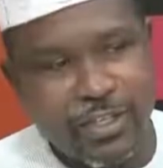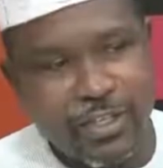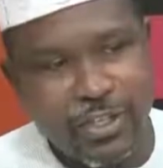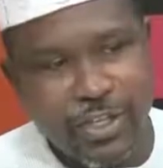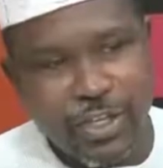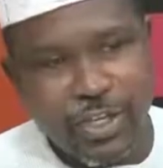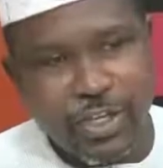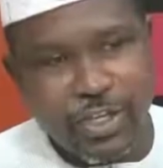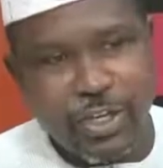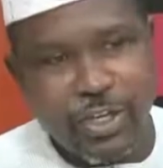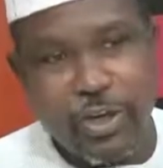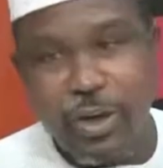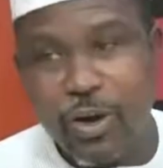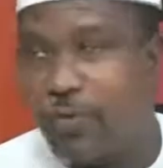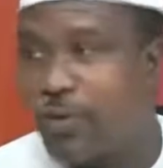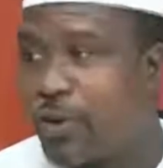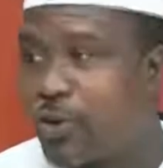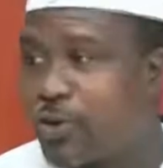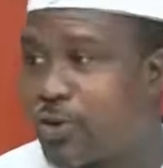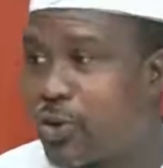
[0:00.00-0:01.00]
the governor is
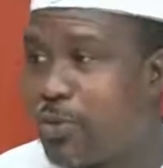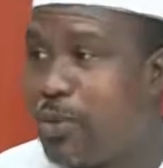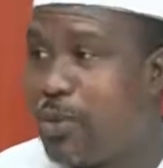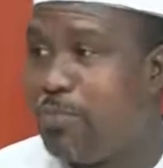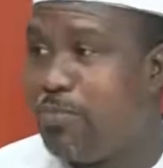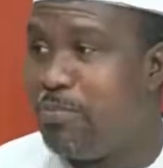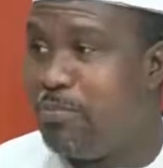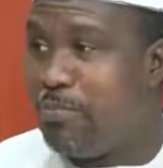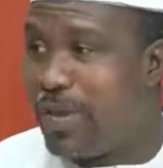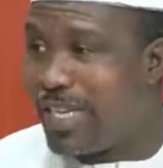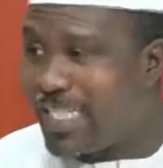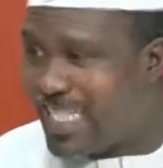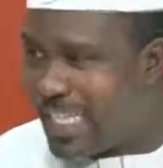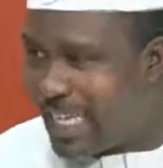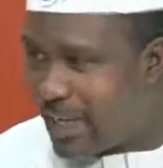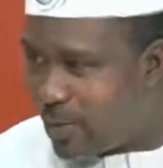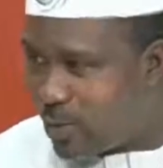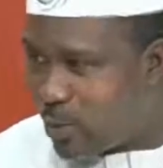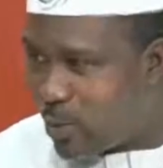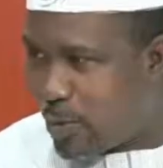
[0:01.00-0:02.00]
going to be meeting
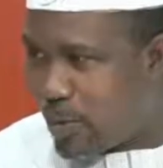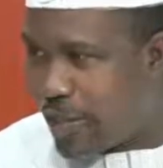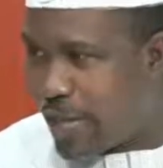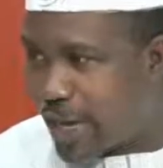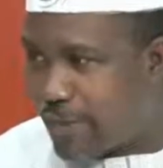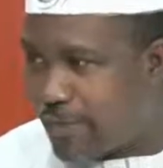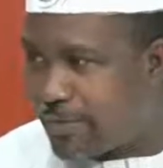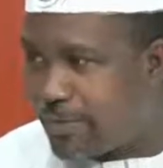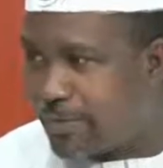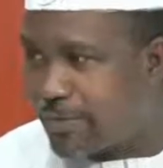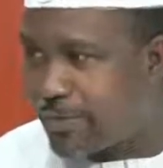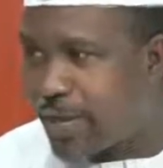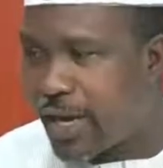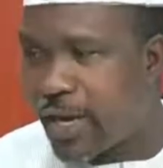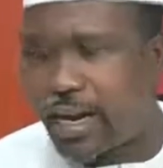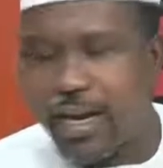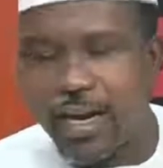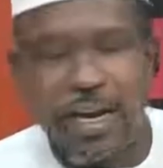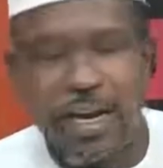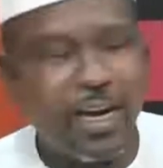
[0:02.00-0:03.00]
with them
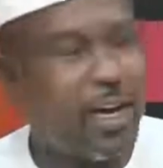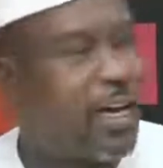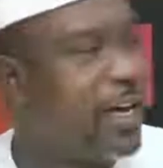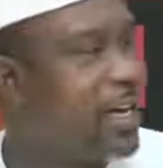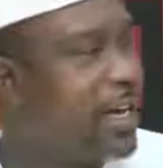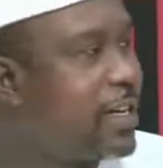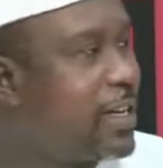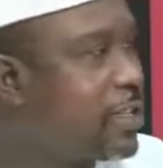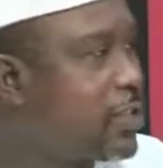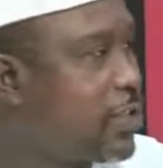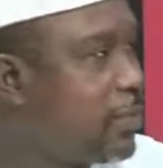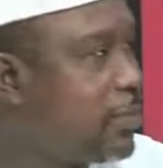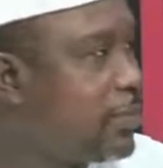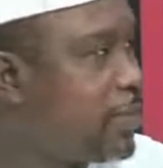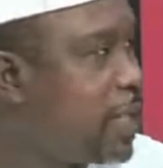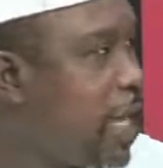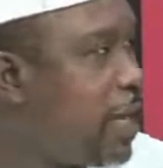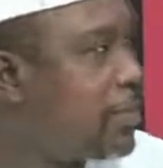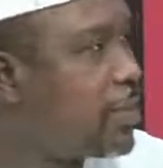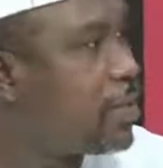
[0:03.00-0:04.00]
sometimes.
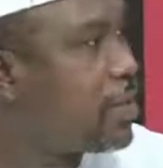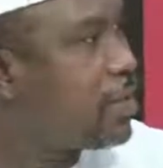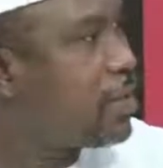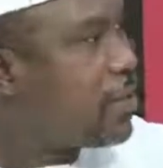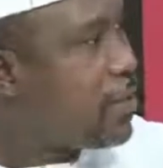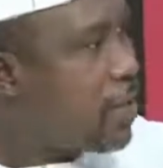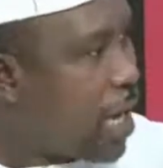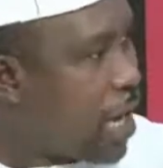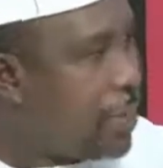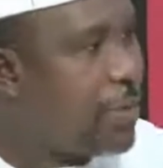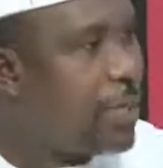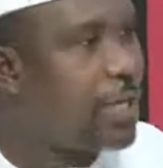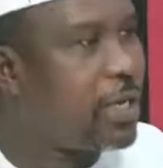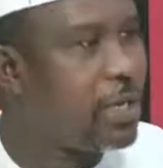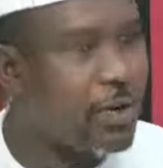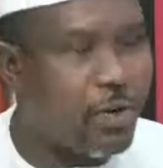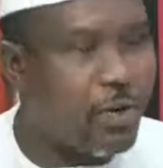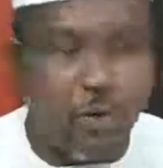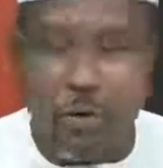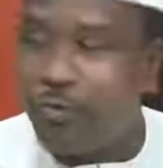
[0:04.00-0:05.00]
I mean,
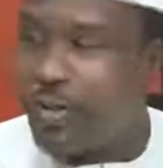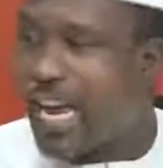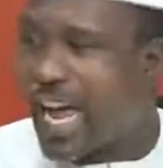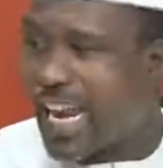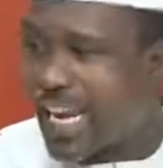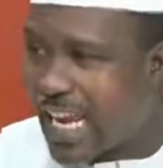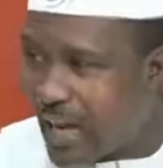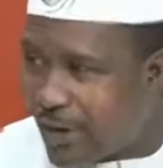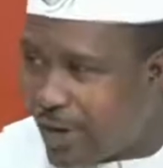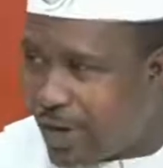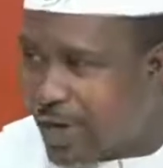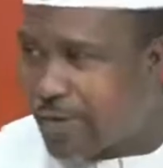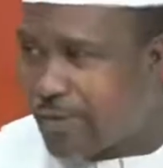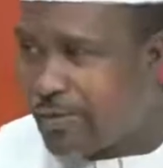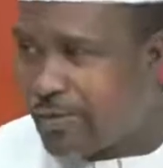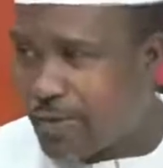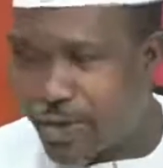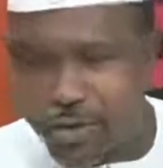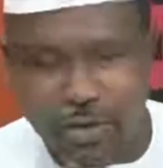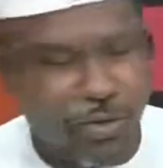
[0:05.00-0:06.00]
COVID allowing,
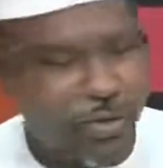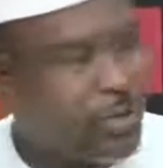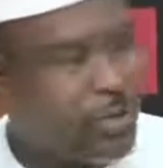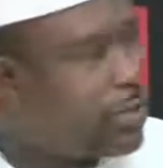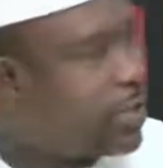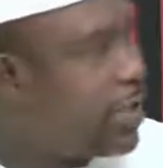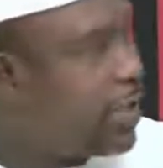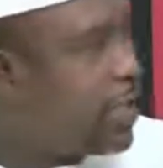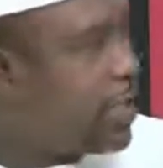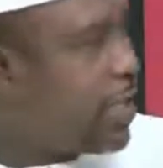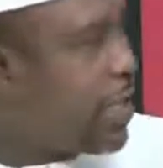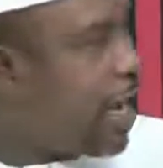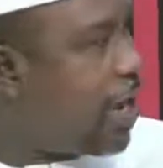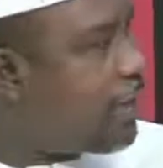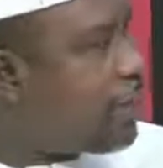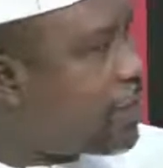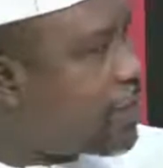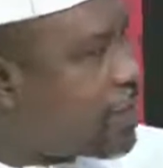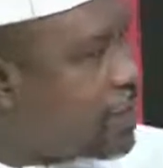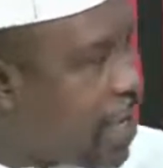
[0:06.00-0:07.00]
because they're
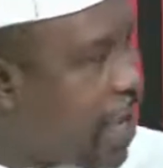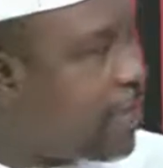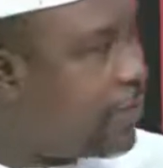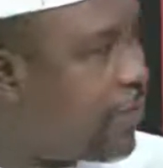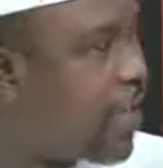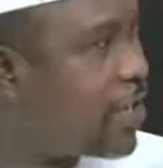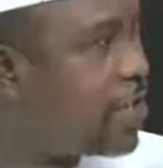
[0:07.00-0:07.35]
advanced in